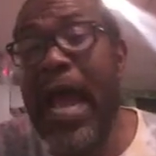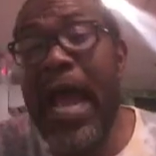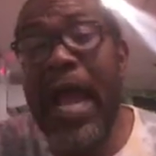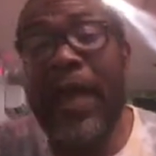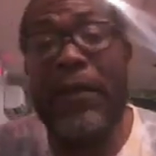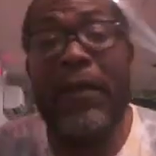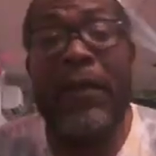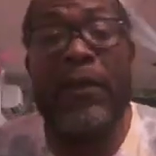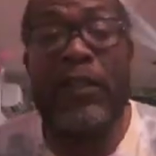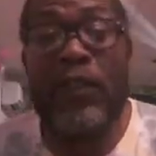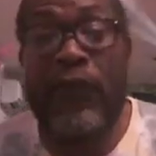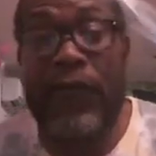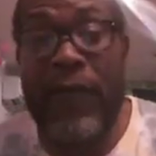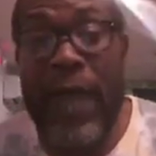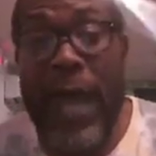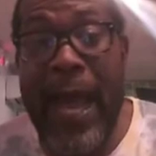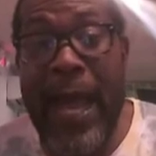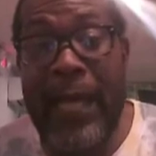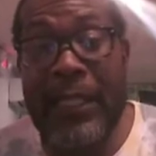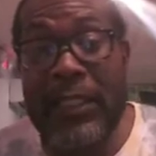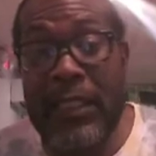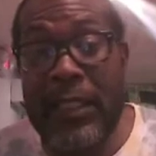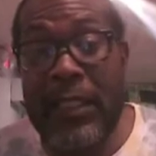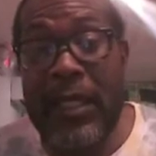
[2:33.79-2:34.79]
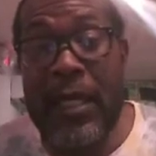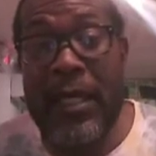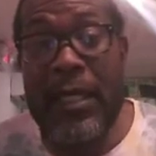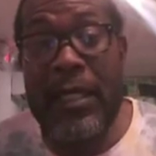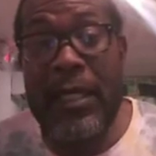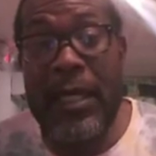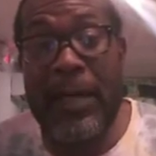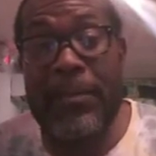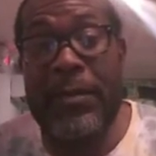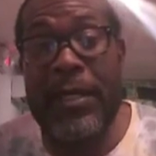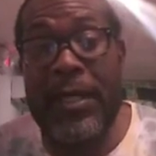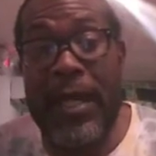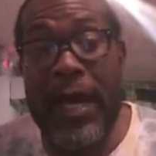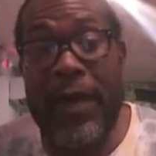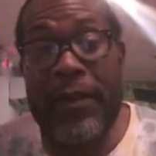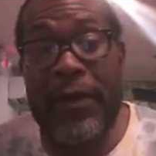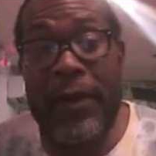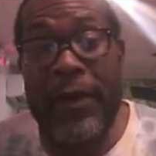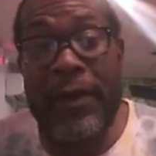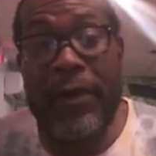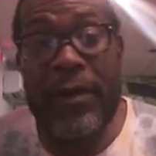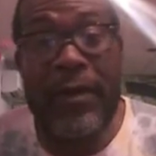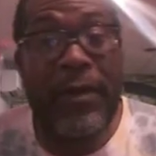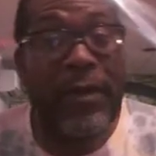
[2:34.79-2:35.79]
and those facts come
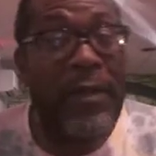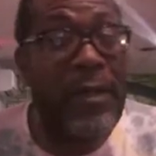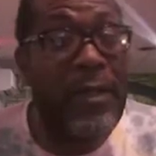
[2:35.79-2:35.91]
together